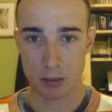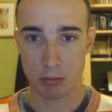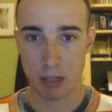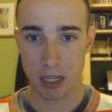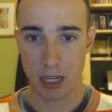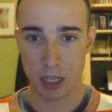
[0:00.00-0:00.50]

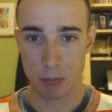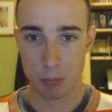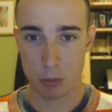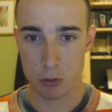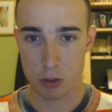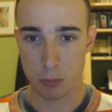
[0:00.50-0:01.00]
black can
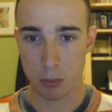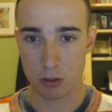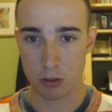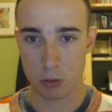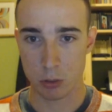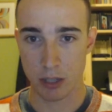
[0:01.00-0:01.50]
push the
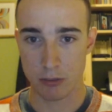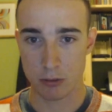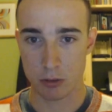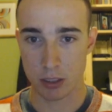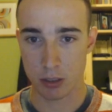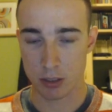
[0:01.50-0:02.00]
pawn to
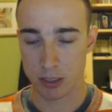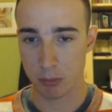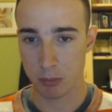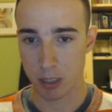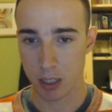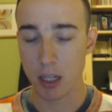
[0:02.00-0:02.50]
f3 or
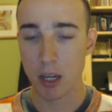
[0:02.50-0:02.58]
something